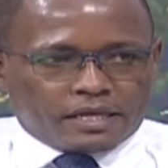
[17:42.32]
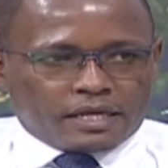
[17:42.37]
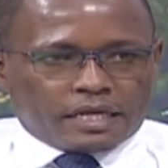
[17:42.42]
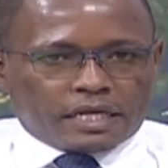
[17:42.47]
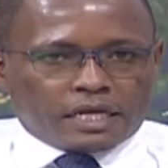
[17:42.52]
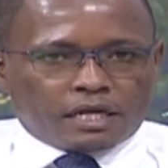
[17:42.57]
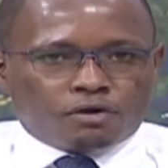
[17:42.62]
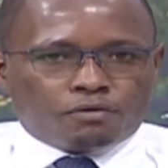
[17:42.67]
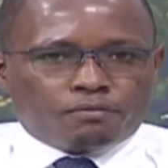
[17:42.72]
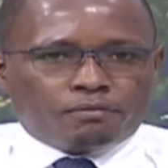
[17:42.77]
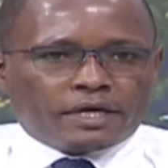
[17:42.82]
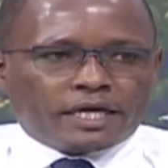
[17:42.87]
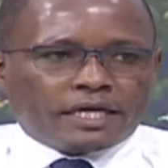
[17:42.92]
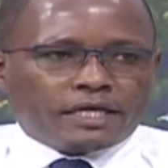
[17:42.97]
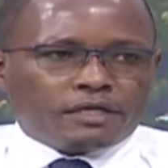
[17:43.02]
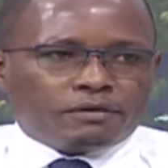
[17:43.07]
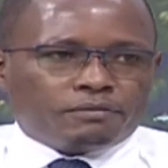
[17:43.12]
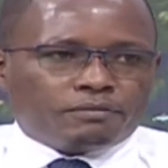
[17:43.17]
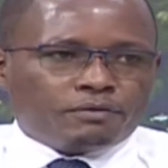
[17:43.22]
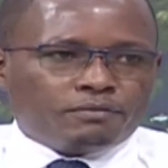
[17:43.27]
Now,
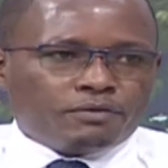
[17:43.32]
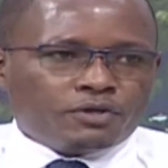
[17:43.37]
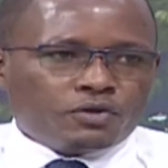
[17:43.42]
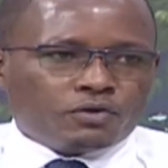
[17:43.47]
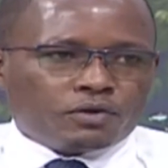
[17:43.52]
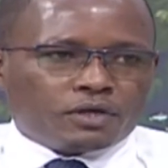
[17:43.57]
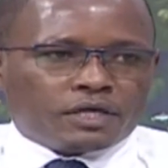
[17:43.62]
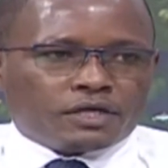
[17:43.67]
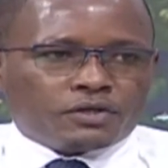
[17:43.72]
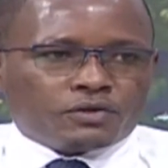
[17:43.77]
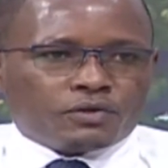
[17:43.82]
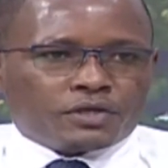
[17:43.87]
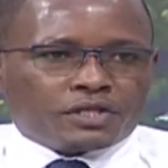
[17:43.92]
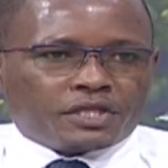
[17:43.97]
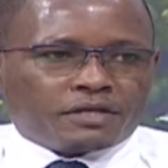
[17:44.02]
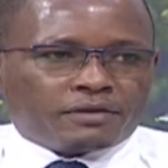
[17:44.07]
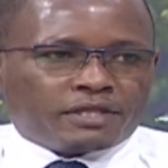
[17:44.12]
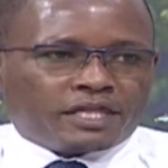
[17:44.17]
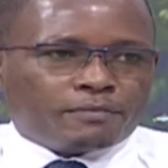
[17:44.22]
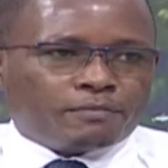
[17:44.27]
by maybe you are
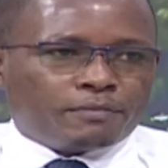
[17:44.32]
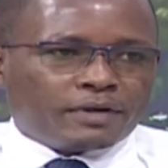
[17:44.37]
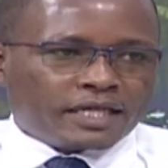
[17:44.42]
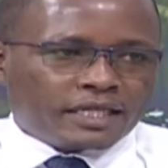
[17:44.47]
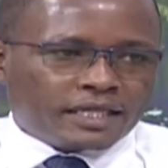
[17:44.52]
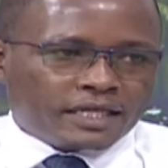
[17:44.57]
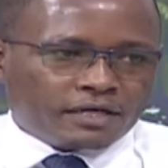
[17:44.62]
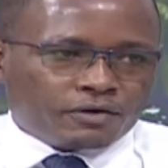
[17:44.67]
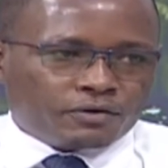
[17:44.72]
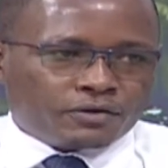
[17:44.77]
the mother